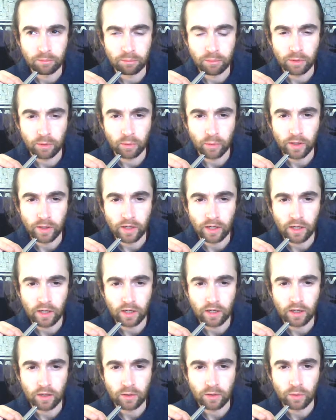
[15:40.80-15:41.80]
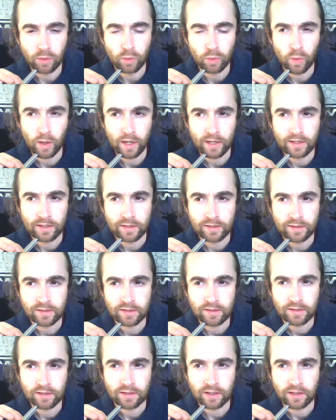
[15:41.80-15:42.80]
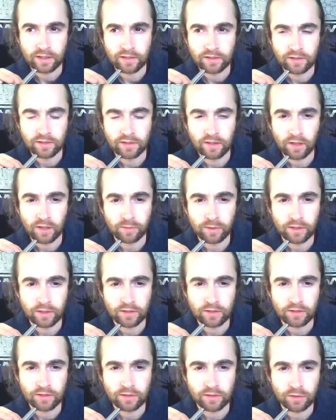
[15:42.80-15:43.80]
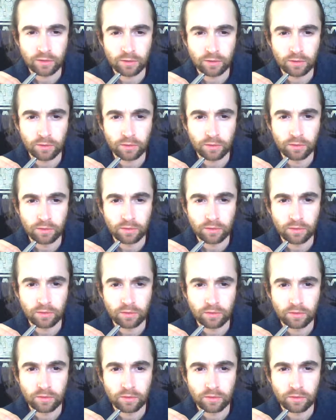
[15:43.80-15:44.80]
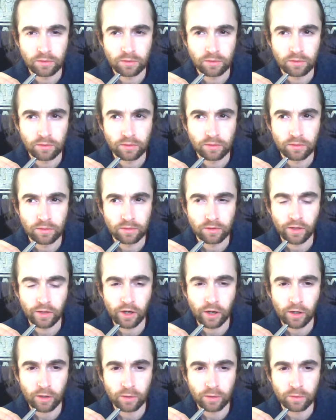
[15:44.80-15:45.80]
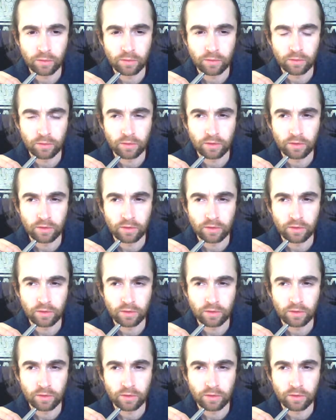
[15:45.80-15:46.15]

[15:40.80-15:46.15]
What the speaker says: But we are always in service to the whole.